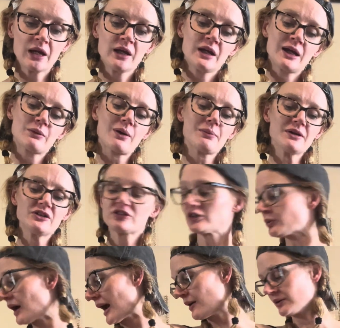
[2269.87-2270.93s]
He rummaged
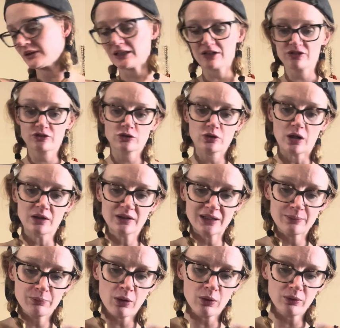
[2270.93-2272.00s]
around in his trunk and
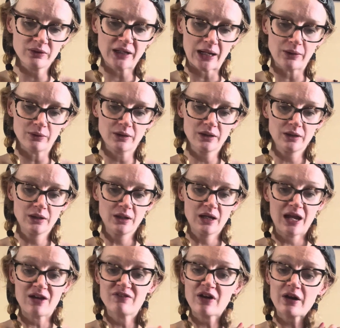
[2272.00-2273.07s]
pulled out
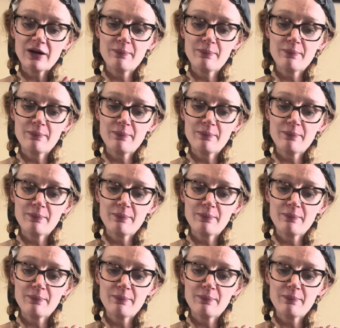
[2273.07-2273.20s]
a very